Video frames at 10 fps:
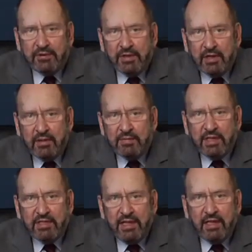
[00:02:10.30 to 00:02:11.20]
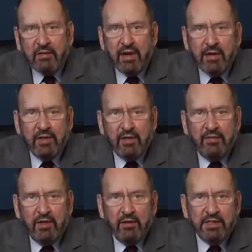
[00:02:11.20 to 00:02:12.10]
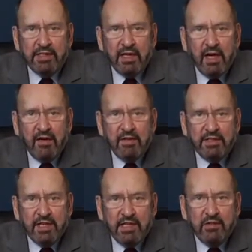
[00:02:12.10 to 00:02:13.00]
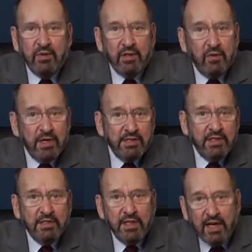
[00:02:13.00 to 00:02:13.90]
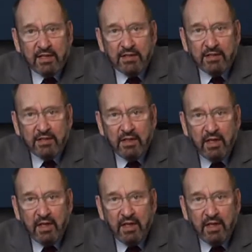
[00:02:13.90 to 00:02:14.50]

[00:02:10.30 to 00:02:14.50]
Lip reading: terms, a Genogram interview is a conversation with questions and answers,